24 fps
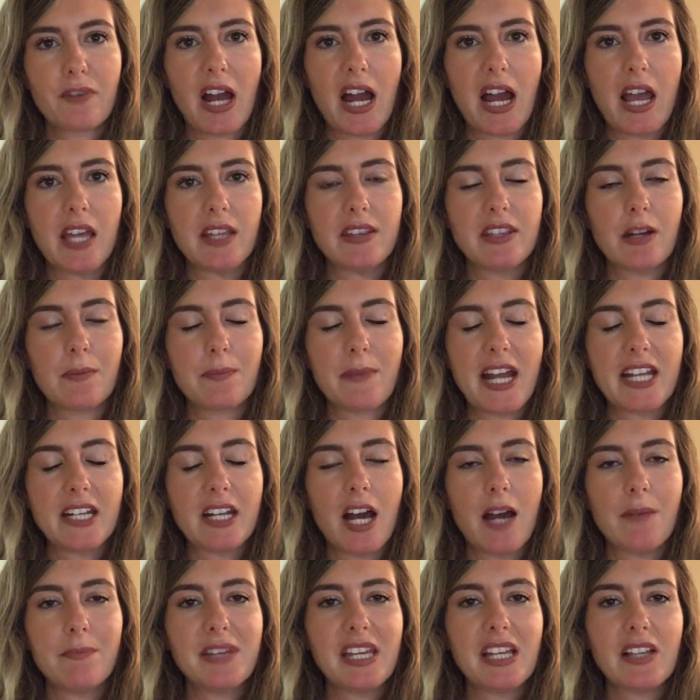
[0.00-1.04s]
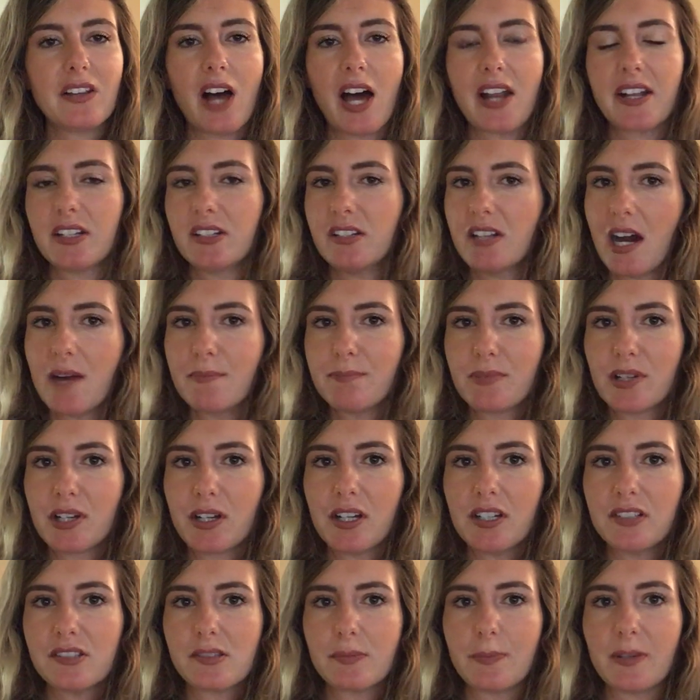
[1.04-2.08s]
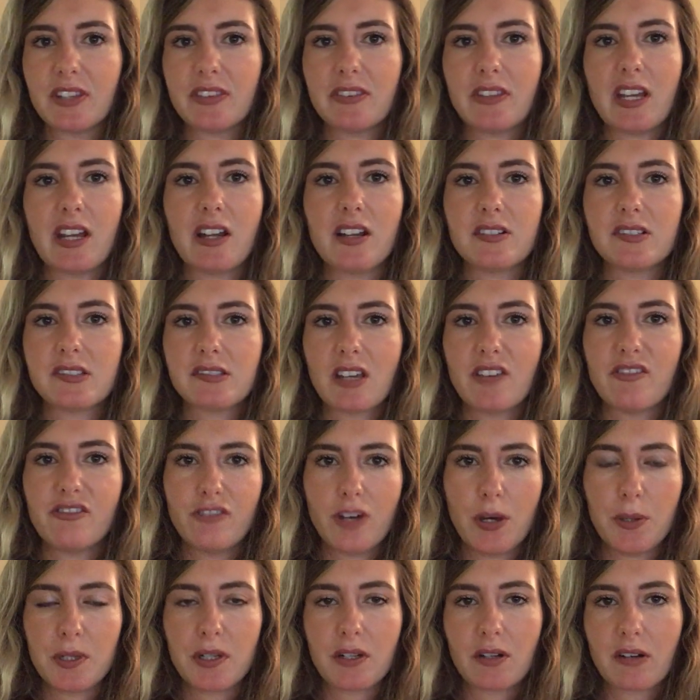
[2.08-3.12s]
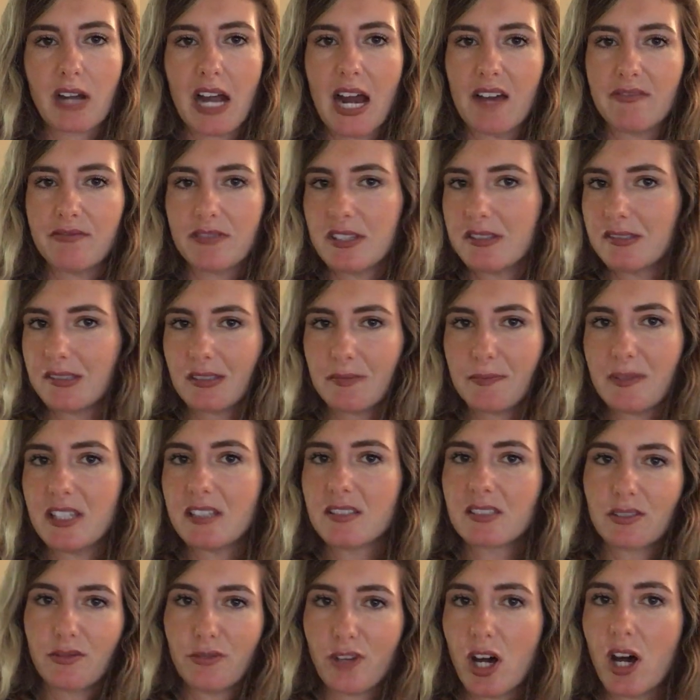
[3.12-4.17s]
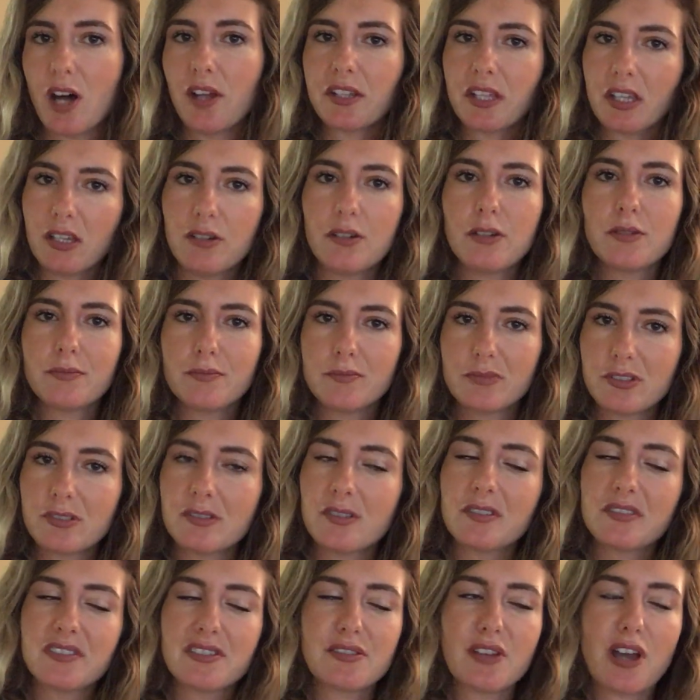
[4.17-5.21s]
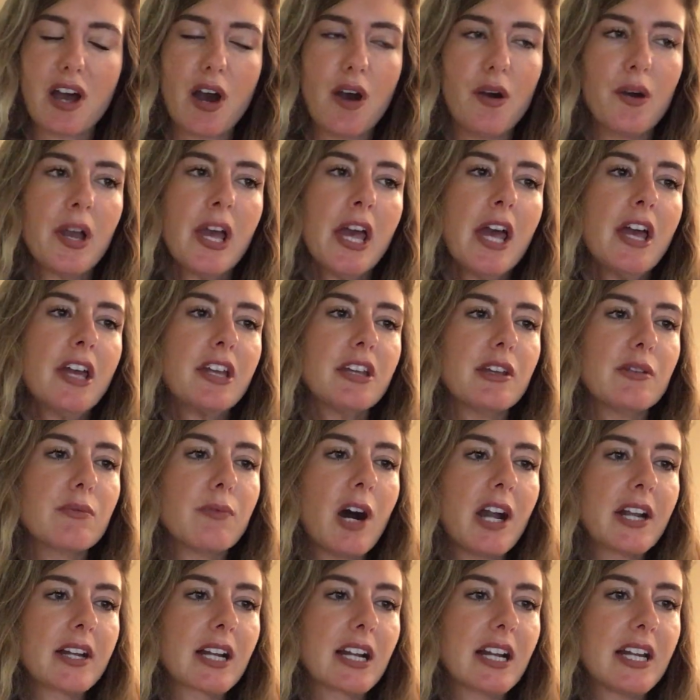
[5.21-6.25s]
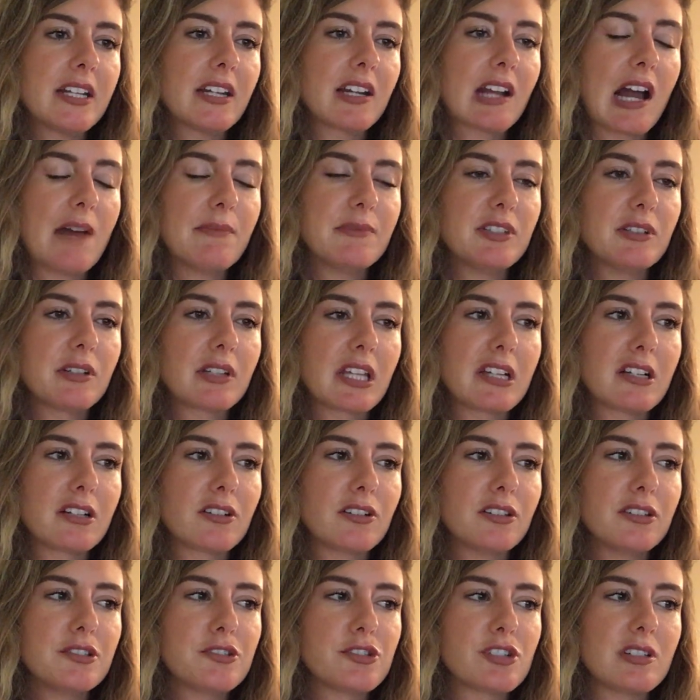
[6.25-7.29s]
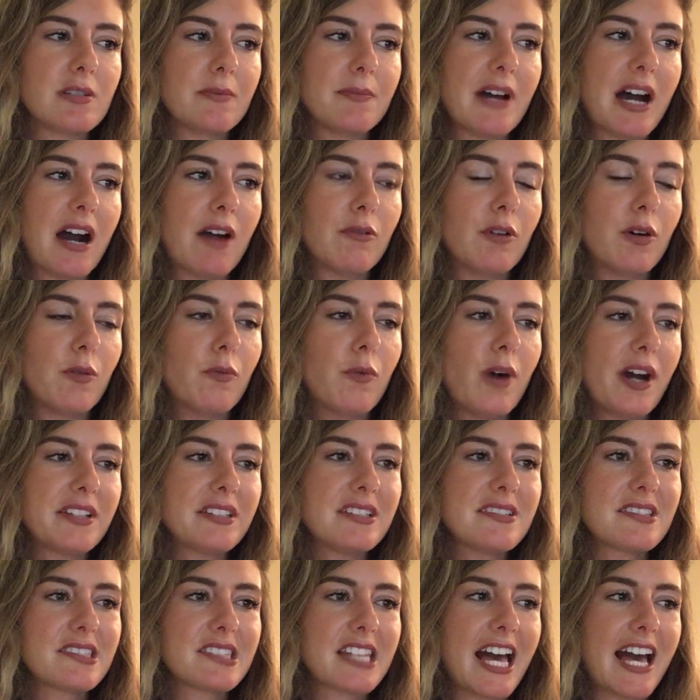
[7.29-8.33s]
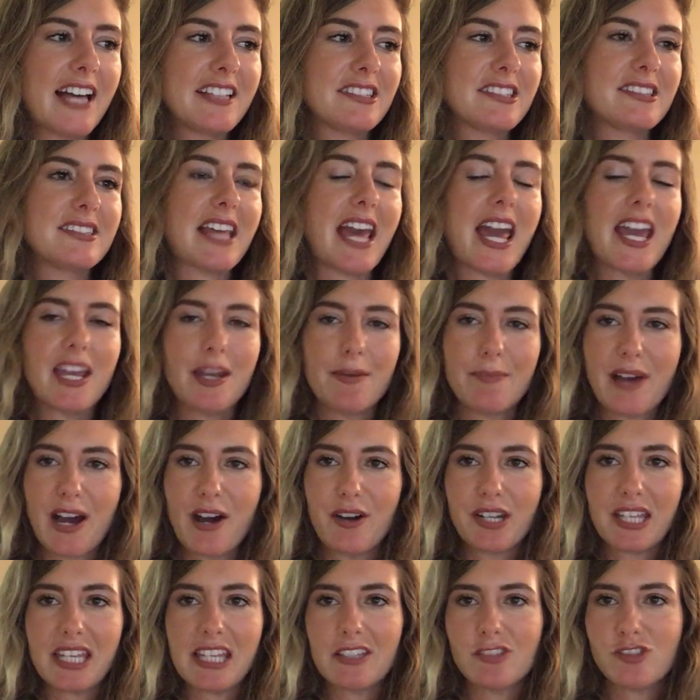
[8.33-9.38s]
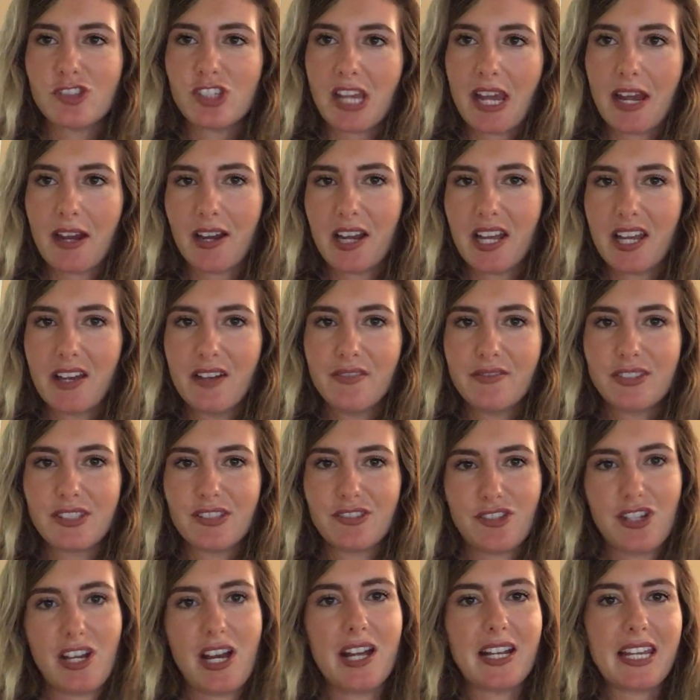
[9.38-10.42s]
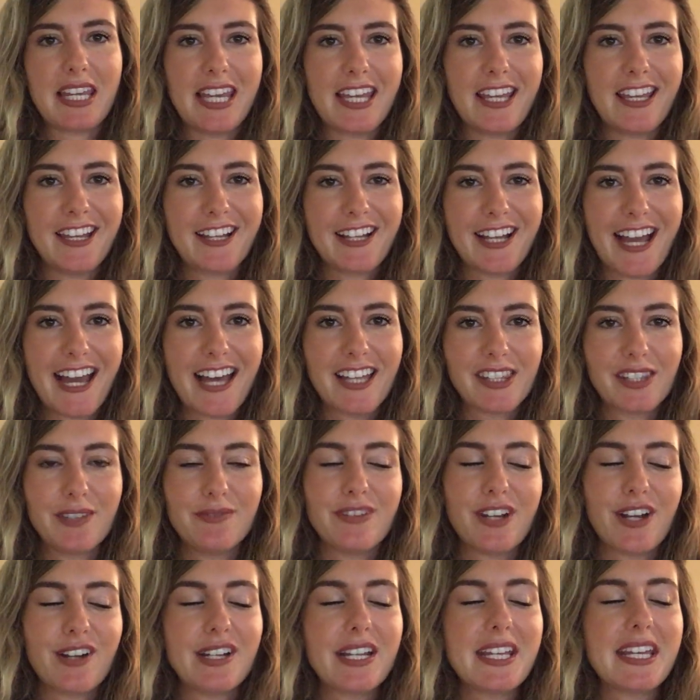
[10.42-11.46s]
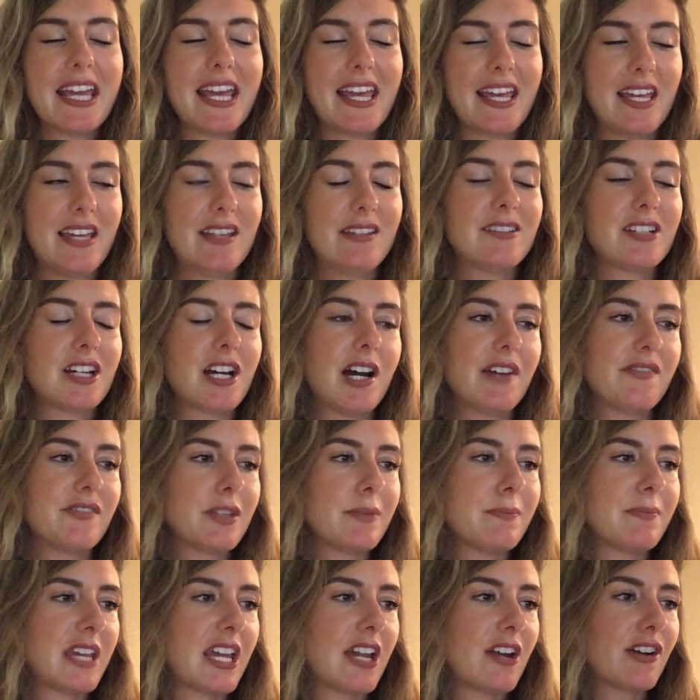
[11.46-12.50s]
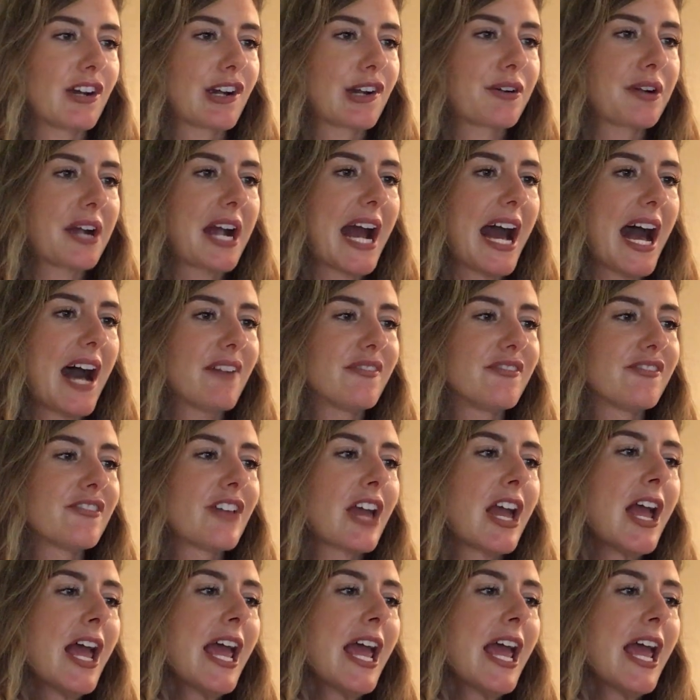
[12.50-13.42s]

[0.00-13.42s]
right? There might not be a lot of numbers, but there's a photograph that speaks volumes. So you'd want to kind of come to a conclusion about, well, what does that say about each area of study at the very end of the paragraph?